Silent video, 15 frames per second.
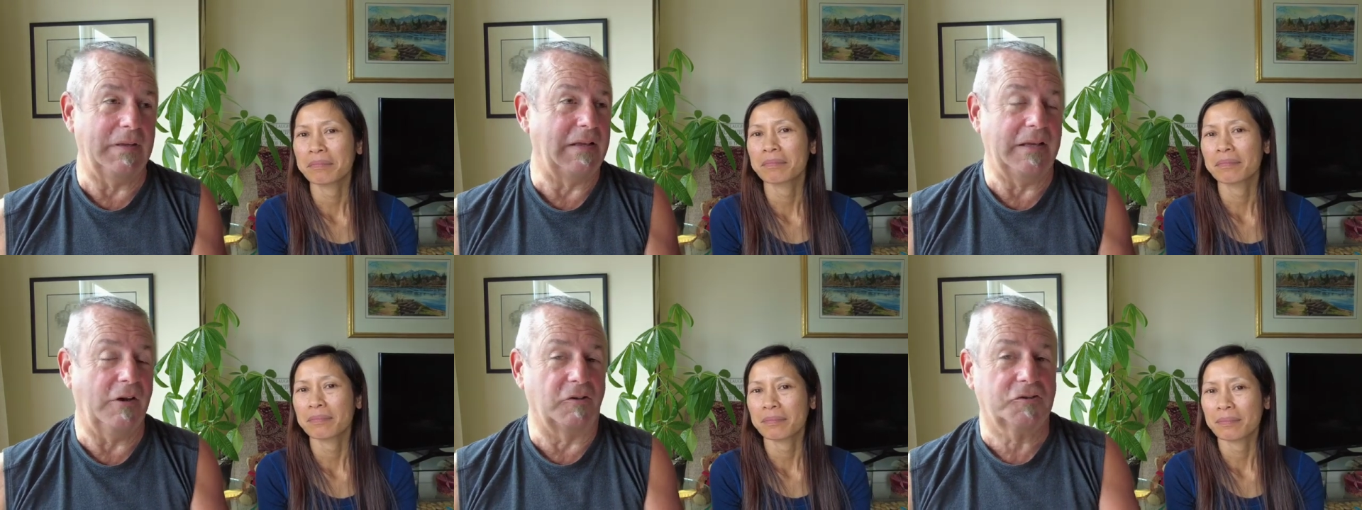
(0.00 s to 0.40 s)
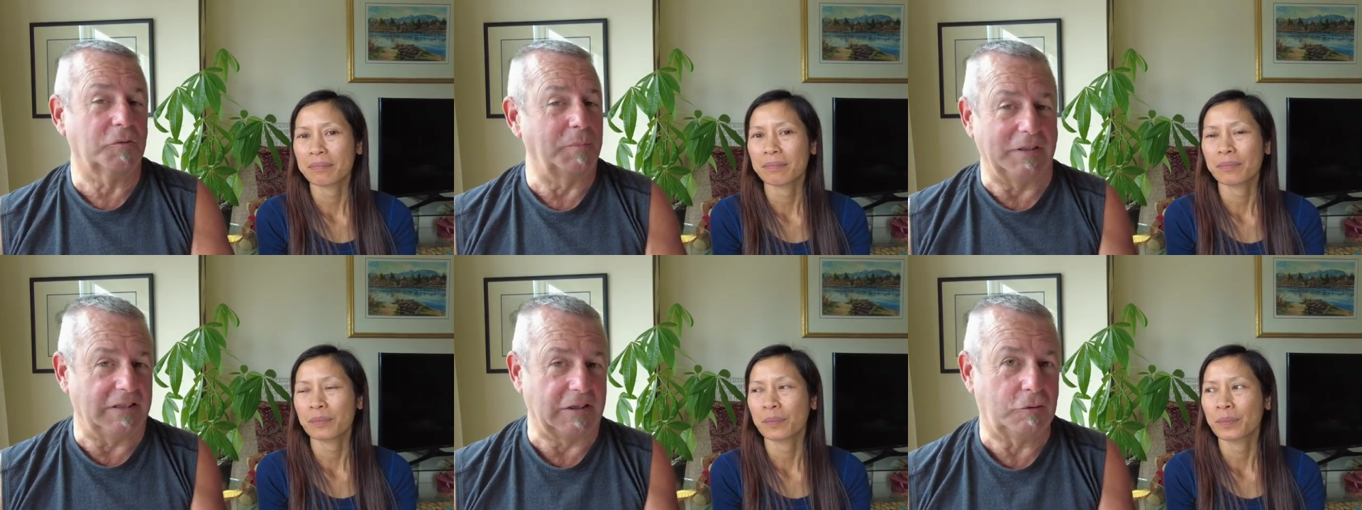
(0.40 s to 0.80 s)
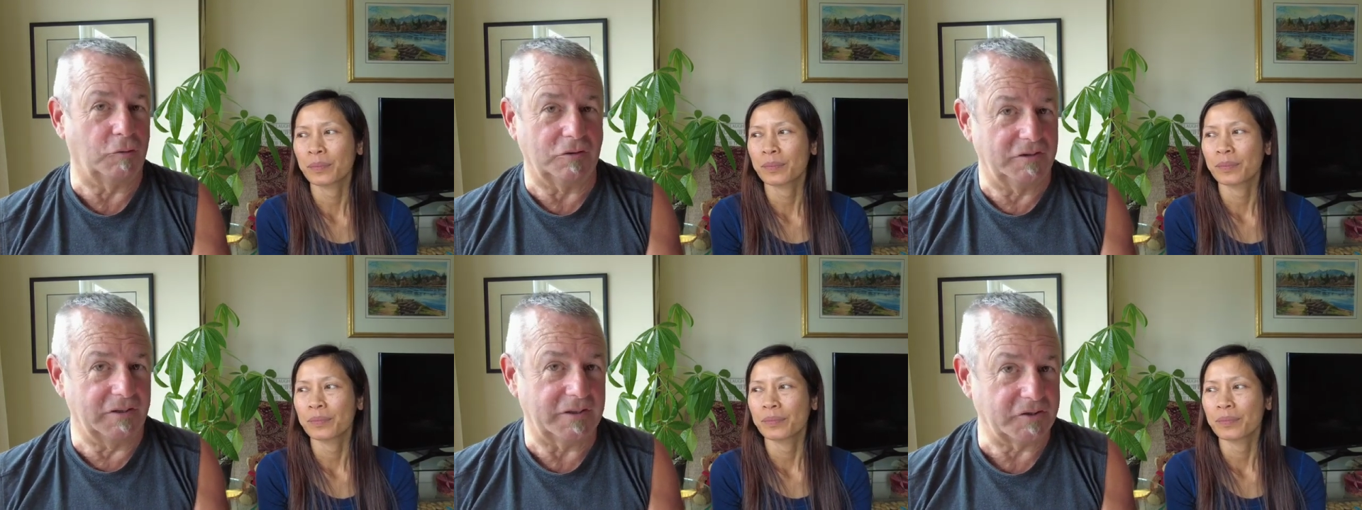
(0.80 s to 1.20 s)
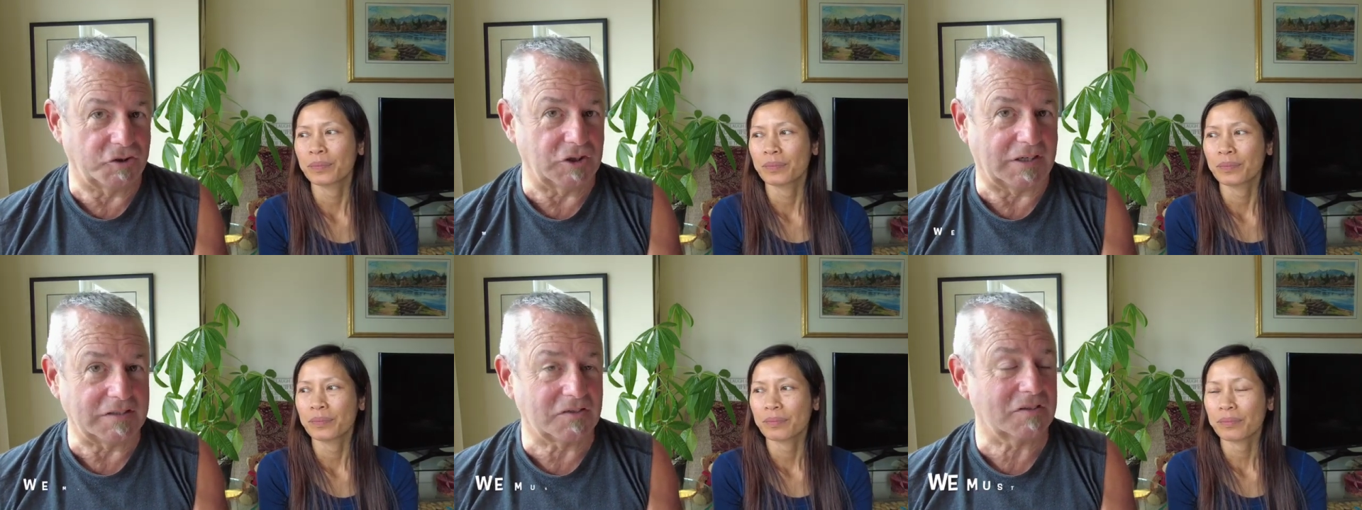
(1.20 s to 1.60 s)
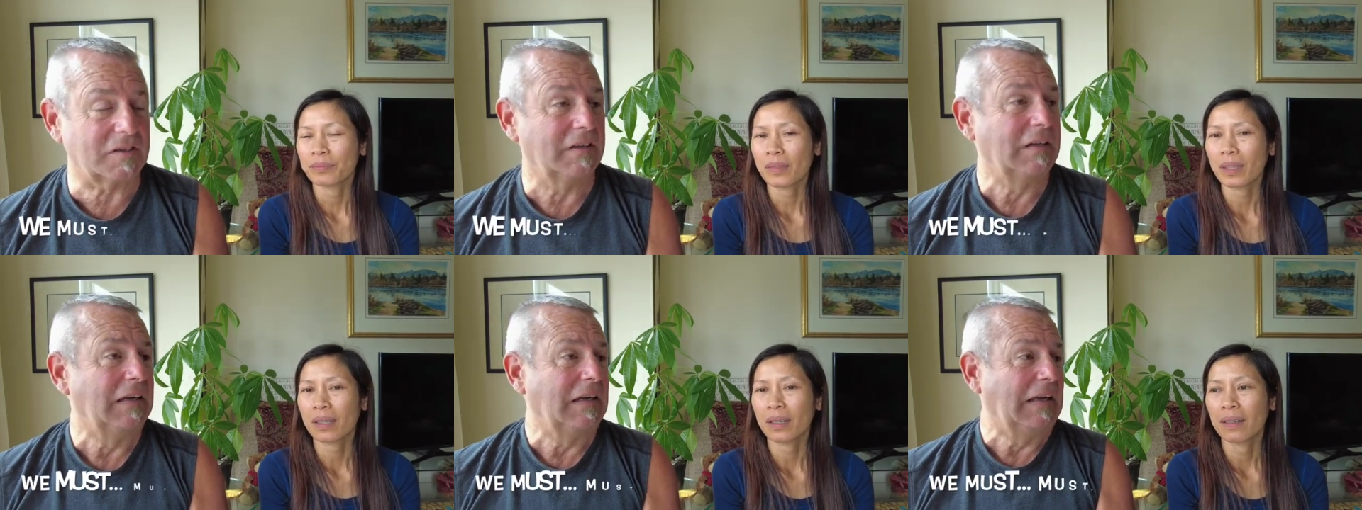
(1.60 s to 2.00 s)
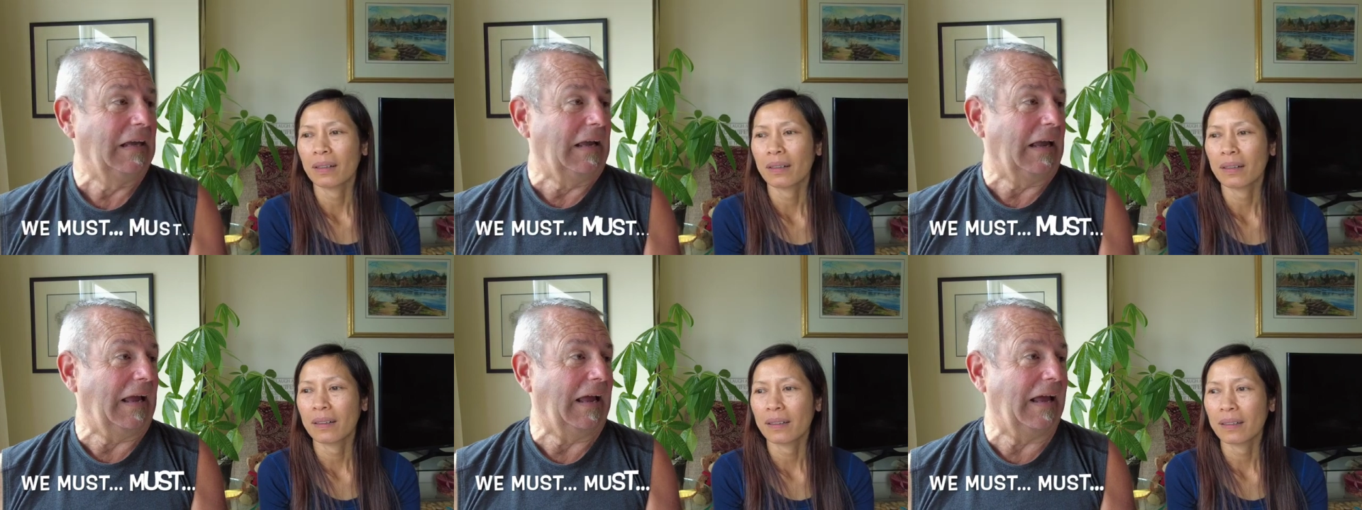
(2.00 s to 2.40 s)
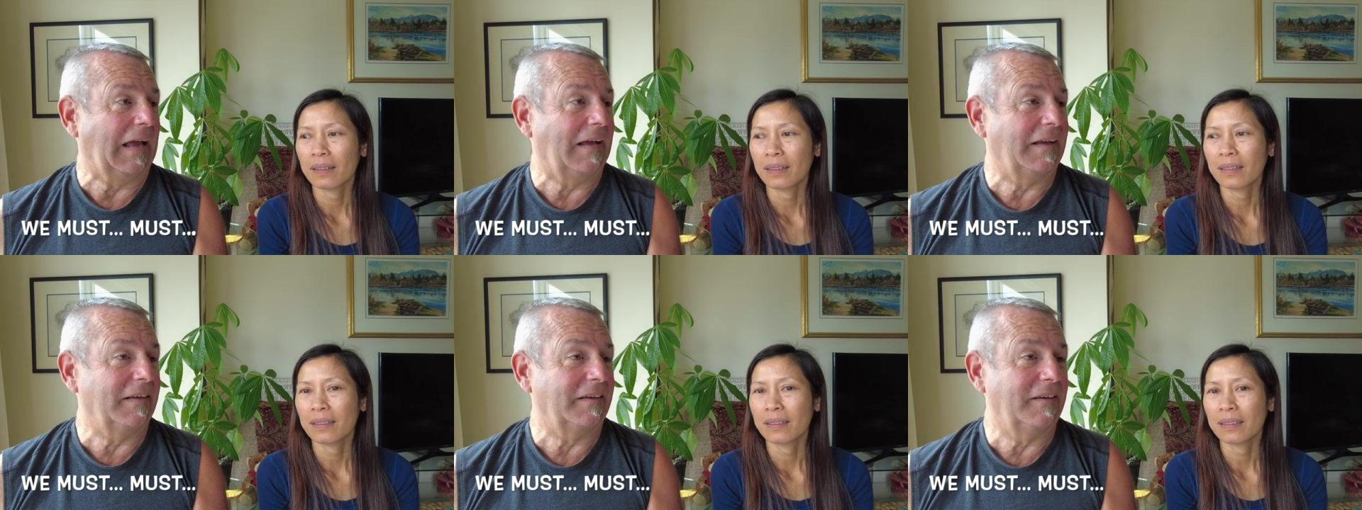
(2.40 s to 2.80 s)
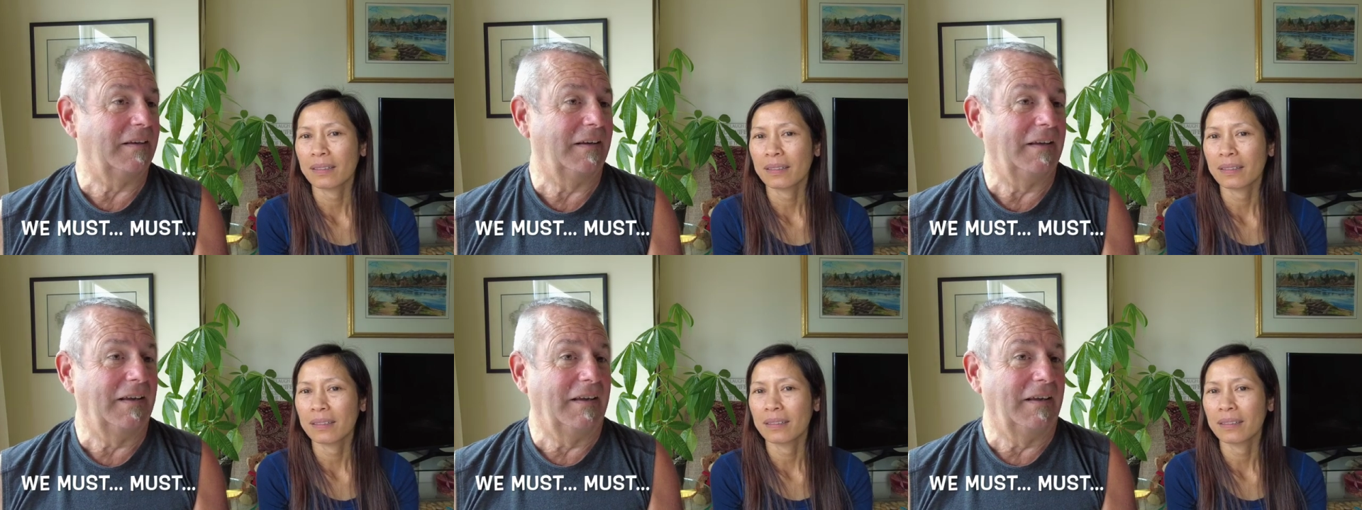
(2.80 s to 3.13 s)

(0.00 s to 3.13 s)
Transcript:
Speaker 1: he ultimately couldn't adjust and